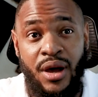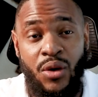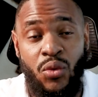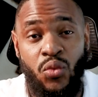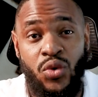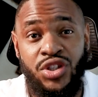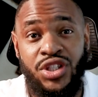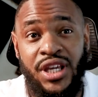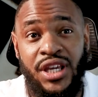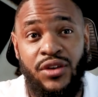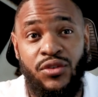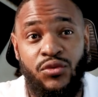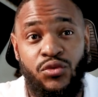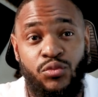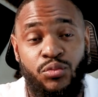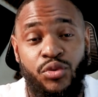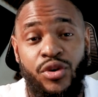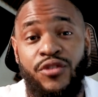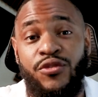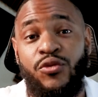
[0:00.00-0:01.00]
was a
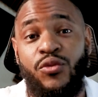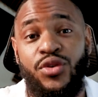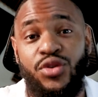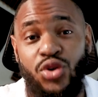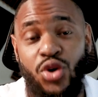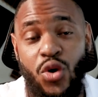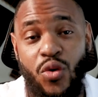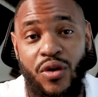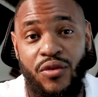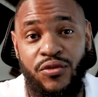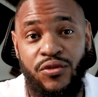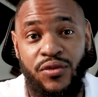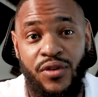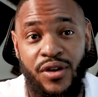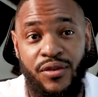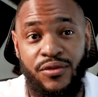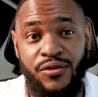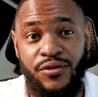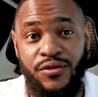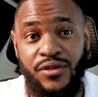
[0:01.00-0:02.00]
brief window
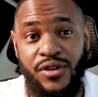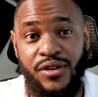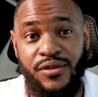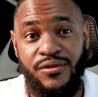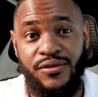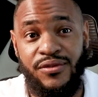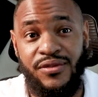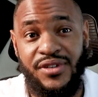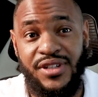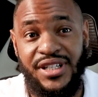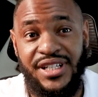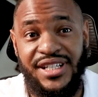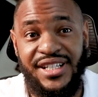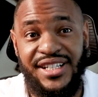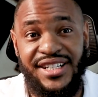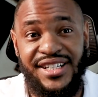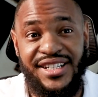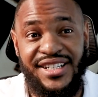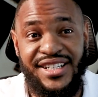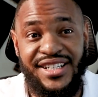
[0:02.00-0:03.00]
of
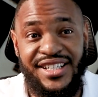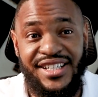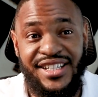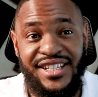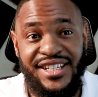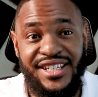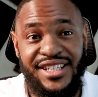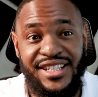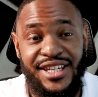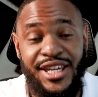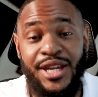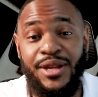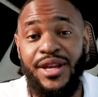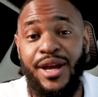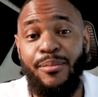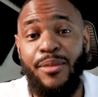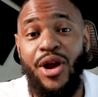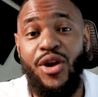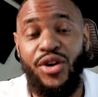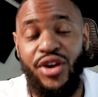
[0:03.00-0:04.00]

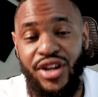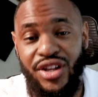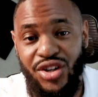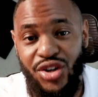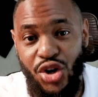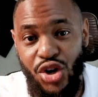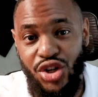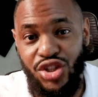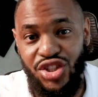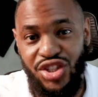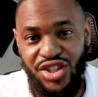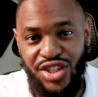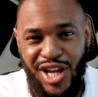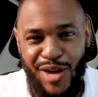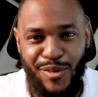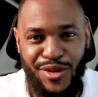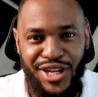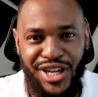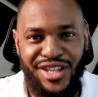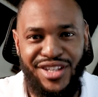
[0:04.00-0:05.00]
American goods
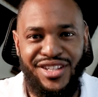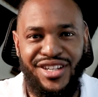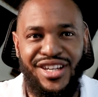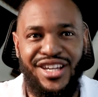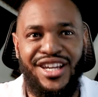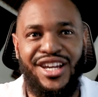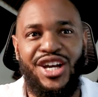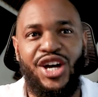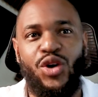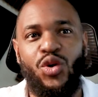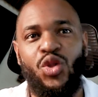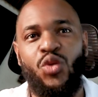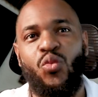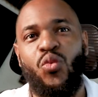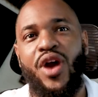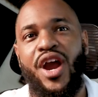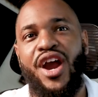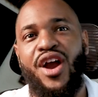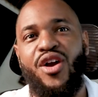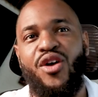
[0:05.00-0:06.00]
coming in,
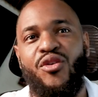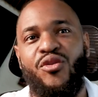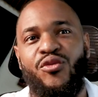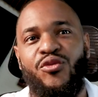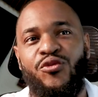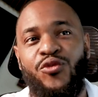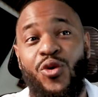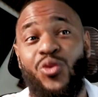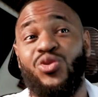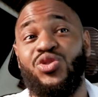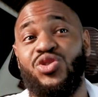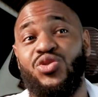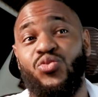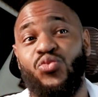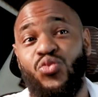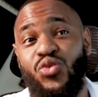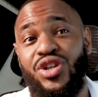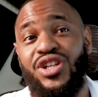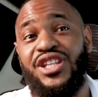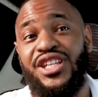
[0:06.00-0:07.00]
where folks
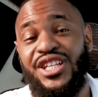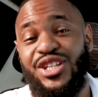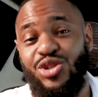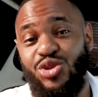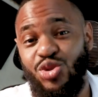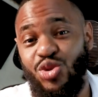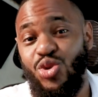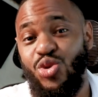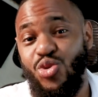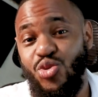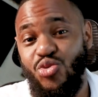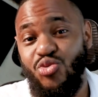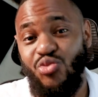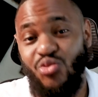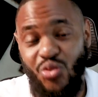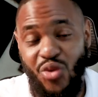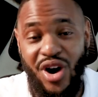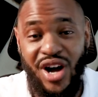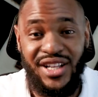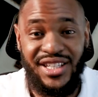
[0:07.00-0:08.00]
really do
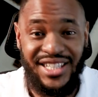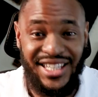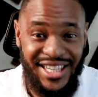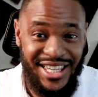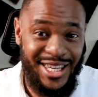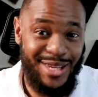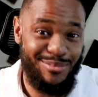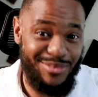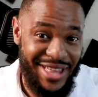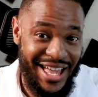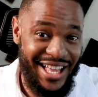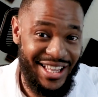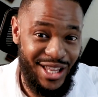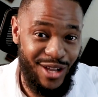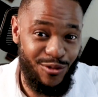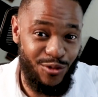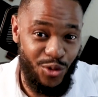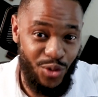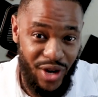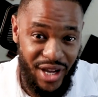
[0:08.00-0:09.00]
want to keep that
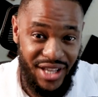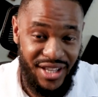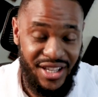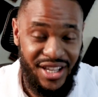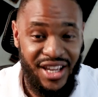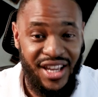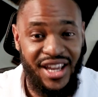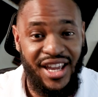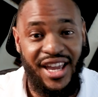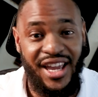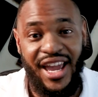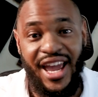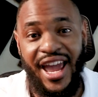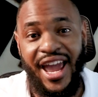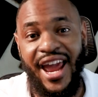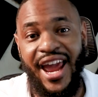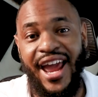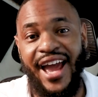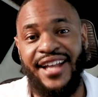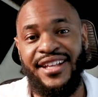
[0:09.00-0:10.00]
level in,
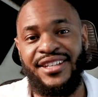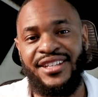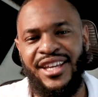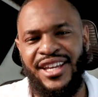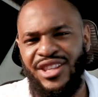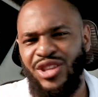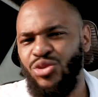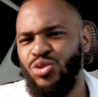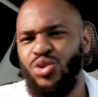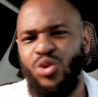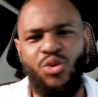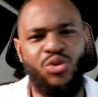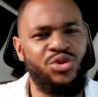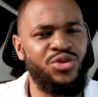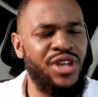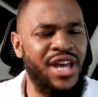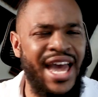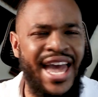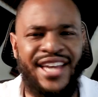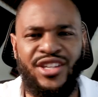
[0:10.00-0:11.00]
and there
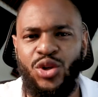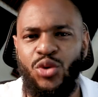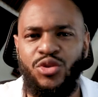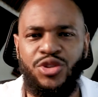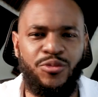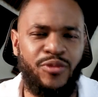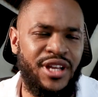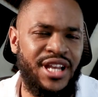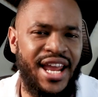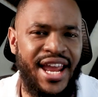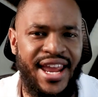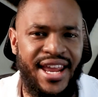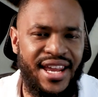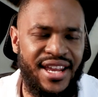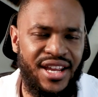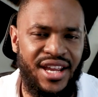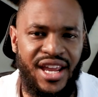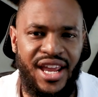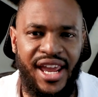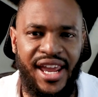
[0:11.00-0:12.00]
has always been
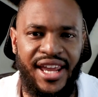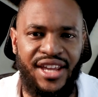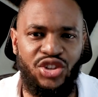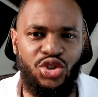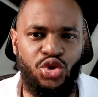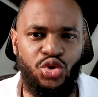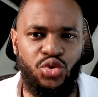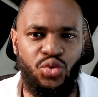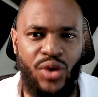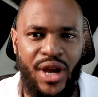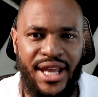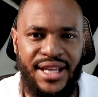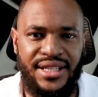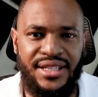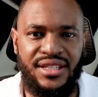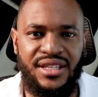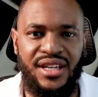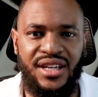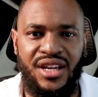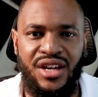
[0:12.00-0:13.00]
a
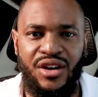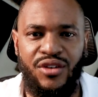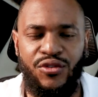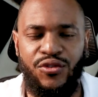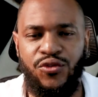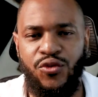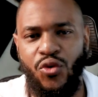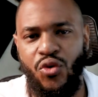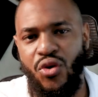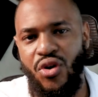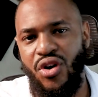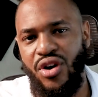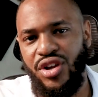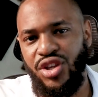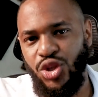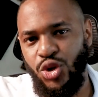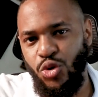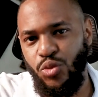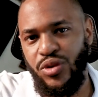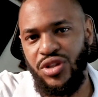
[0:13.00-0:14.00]
trend for
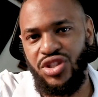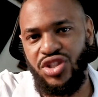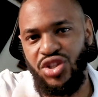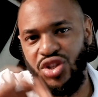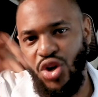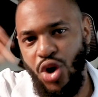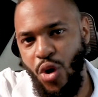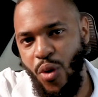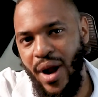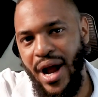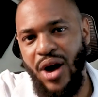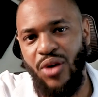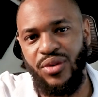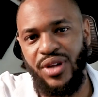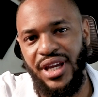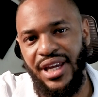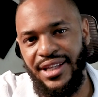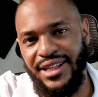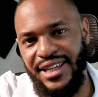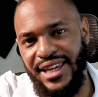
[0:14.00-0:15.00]
Cubans to go
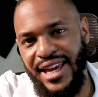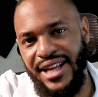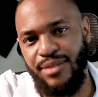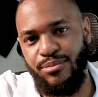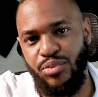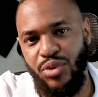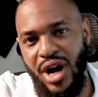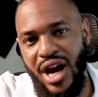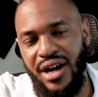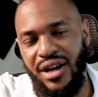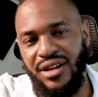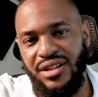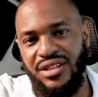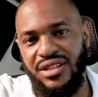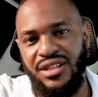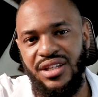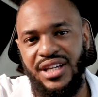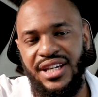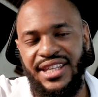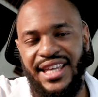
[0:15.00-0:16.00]
out and get
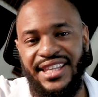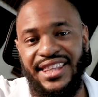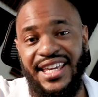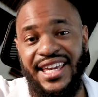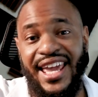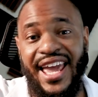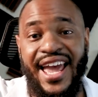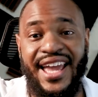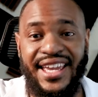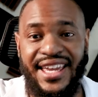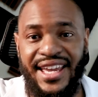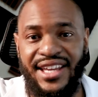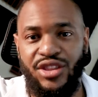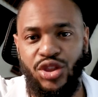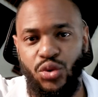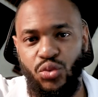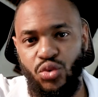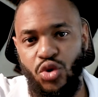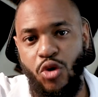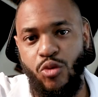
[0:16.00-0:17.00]
products that they can't
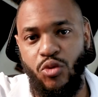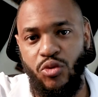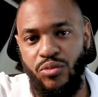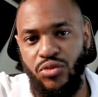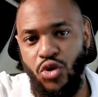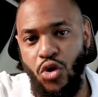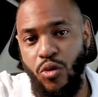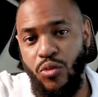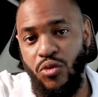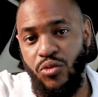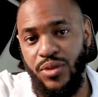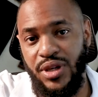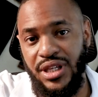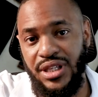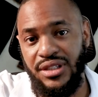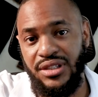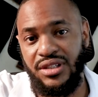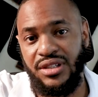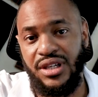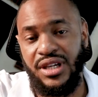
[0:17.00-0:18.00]
get through normal
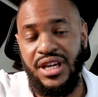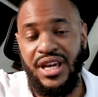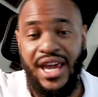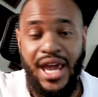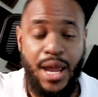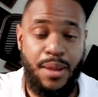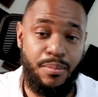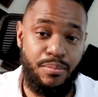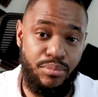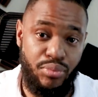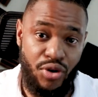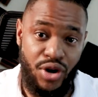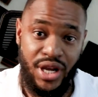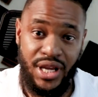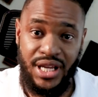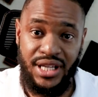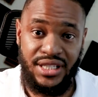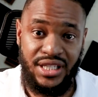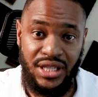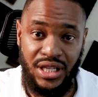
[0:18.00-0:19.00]
means and
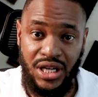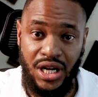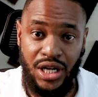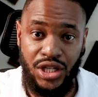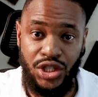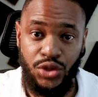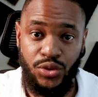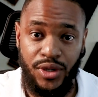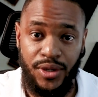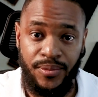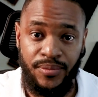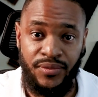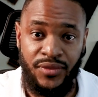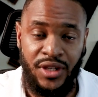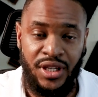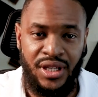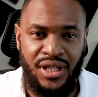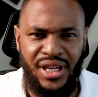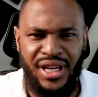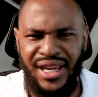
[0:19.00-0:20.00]
bring into the country.
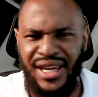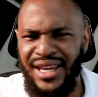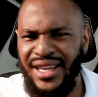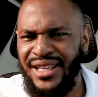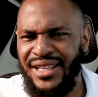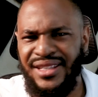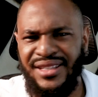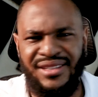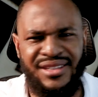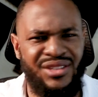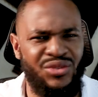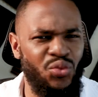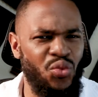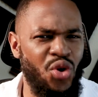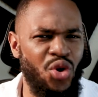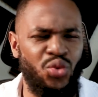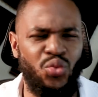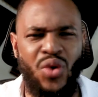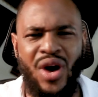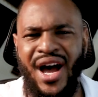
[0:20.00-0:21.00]
And
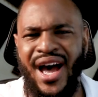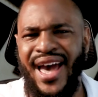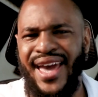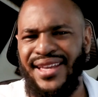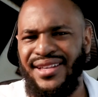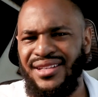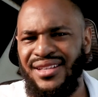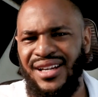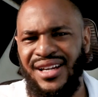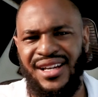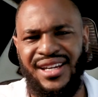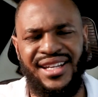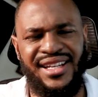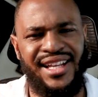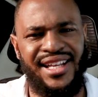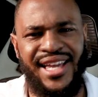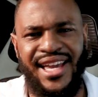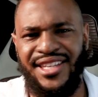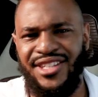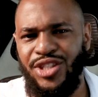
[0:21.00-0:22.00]
worldwide,
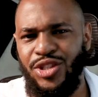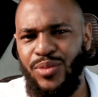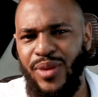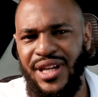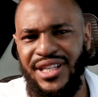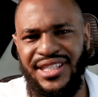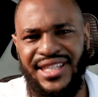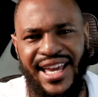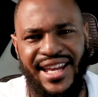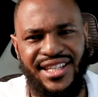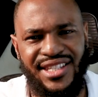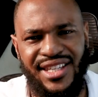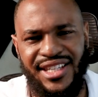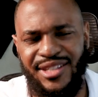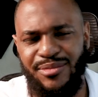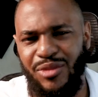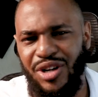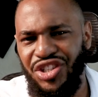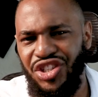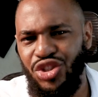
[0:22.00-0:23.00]
it estimates that it's
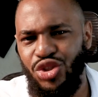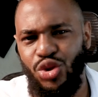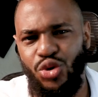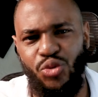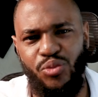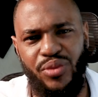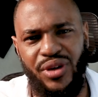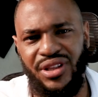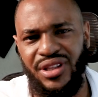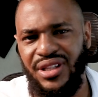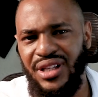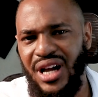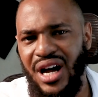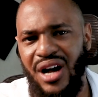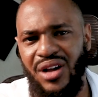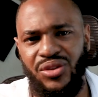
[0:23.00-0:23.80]
as much as $2 billion.